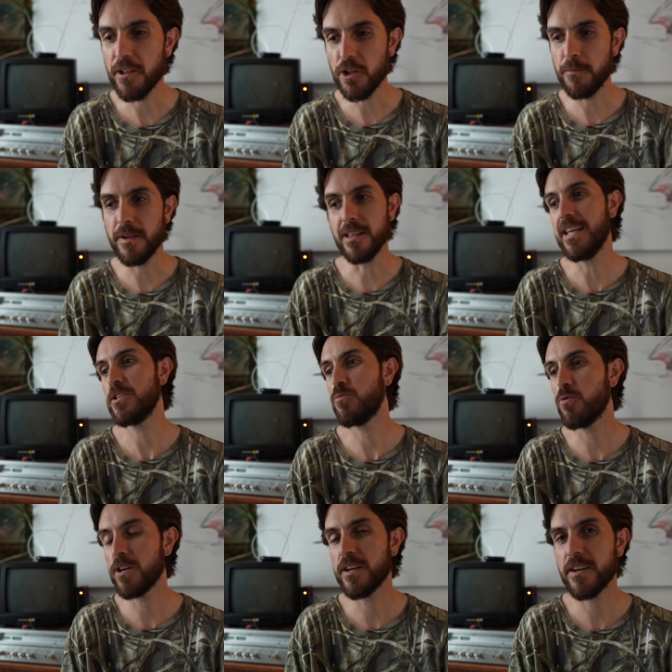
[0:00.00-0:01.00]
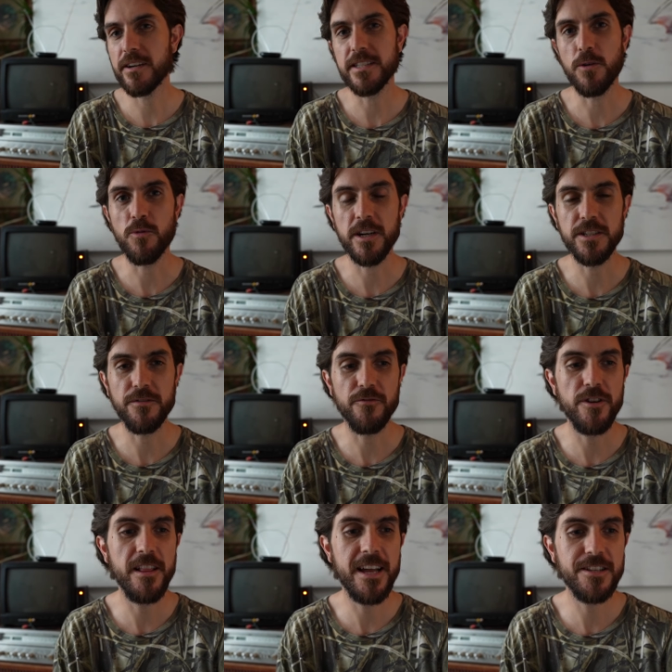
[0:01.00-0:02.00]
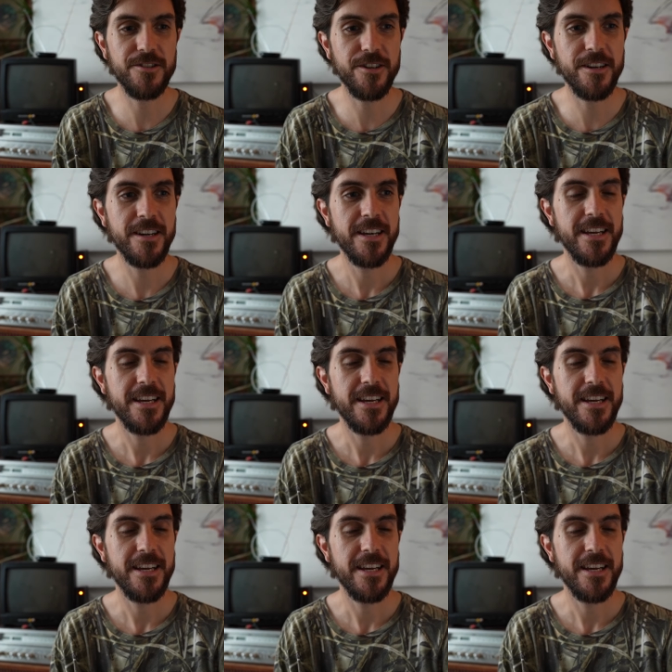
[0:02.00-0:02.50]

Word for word: a little bit less work because I work as a freelancer